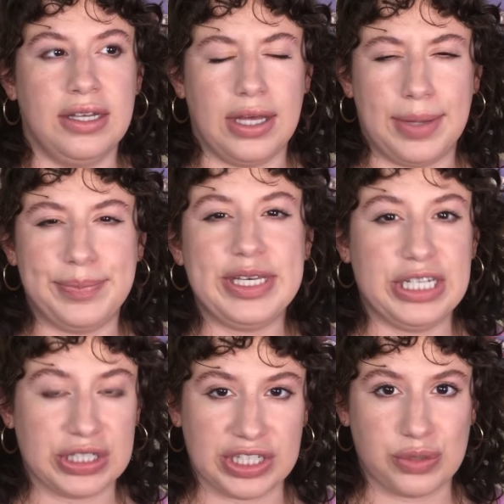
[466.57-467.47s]

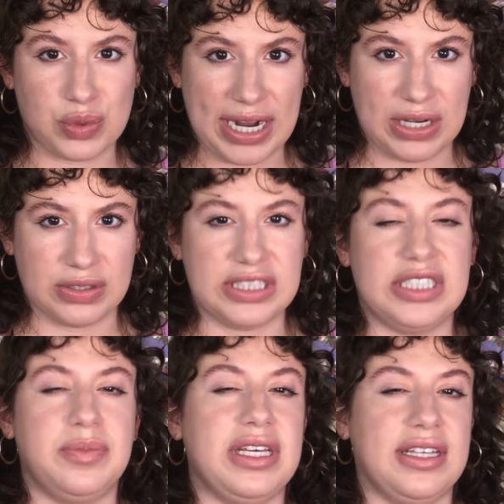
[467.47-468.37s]
appear on the brows
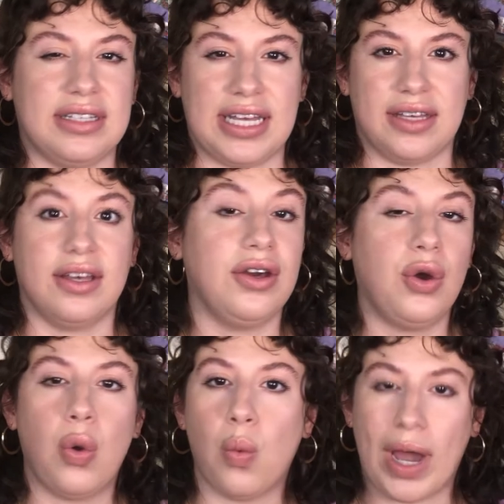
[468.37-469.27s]
to be like
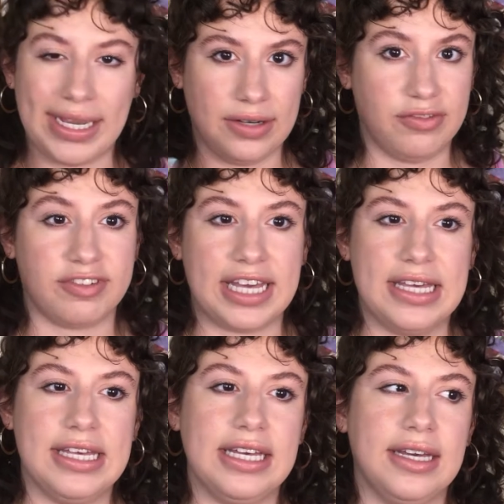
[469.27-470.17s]
white and
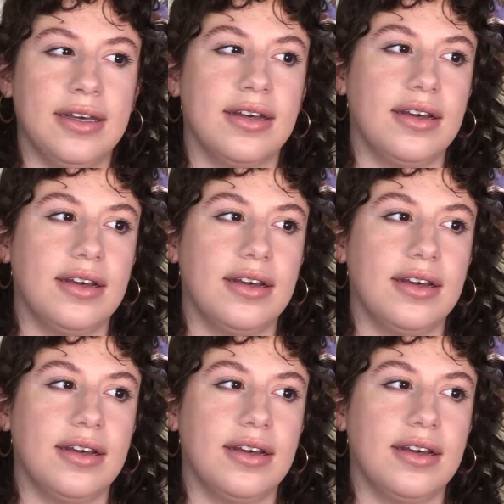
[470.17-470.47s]
flaky.